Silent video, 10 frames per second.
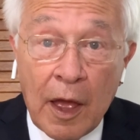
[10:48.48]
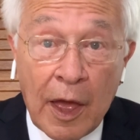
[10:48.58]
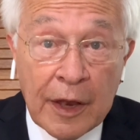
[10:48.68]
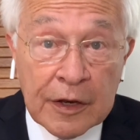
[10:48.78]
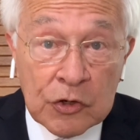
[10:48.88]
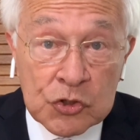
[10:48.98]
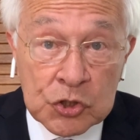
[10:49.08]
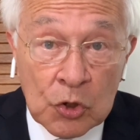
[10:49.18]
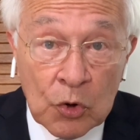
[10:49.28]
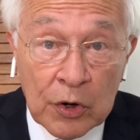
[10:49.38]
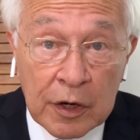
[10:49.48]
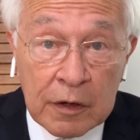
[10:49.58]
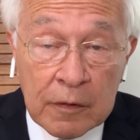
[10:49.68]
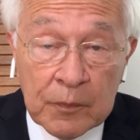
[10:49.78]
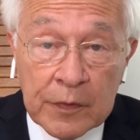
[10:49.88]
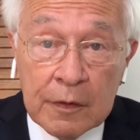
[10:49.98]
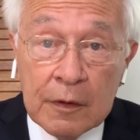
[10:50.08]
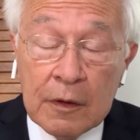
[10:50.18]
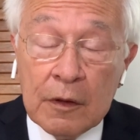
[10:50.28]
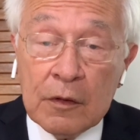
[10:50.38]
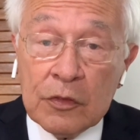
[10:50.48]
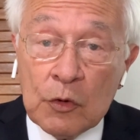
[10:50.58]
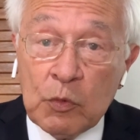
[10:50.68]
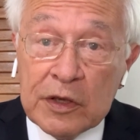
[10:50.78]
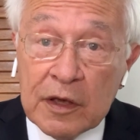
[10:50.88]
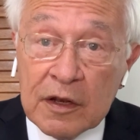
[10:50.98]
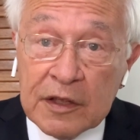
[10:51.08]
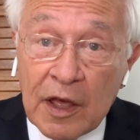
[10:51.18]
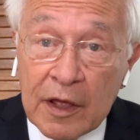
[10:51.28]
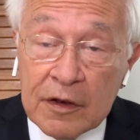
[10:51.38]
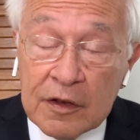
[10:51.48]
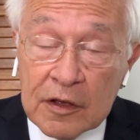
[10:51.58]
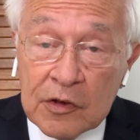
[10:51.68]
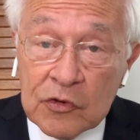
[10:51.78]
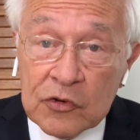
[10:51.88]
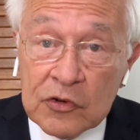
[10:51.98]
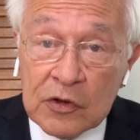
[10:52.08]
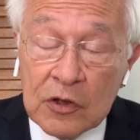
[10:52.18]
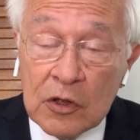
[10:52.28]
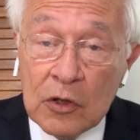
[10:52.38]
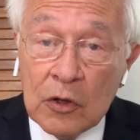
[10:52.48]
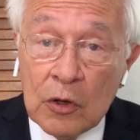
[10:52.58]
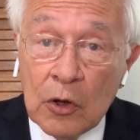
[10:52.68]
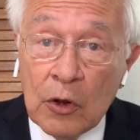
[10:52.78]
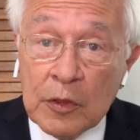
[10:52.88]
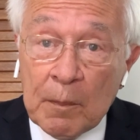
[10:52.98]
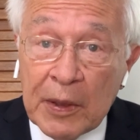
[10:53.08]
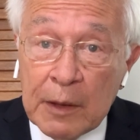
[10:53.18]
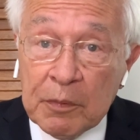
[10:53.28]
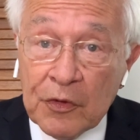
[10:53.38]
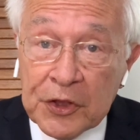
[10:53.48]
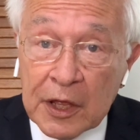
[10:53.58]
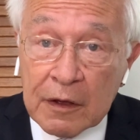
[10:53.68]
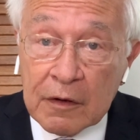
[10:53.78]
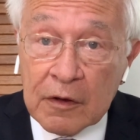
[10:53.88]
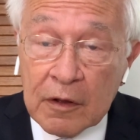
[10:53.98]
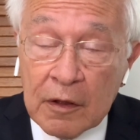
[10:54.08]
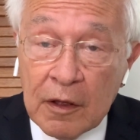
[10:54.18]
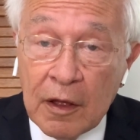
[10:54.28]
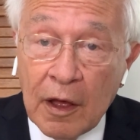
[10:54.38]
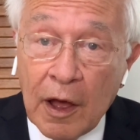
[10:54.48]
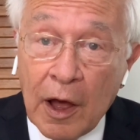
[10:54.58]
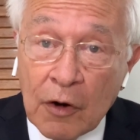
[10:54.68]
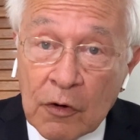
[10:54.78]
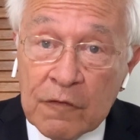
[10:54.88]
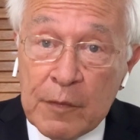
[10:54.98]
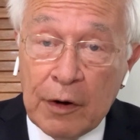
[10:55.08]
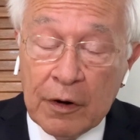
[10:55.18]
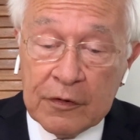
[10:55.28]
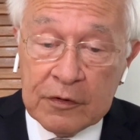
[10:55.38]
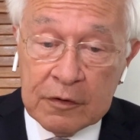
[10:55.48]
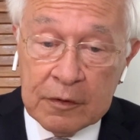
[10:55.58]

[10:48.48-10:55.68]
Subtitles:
and ensuring that we get candidates who the people think are of merit.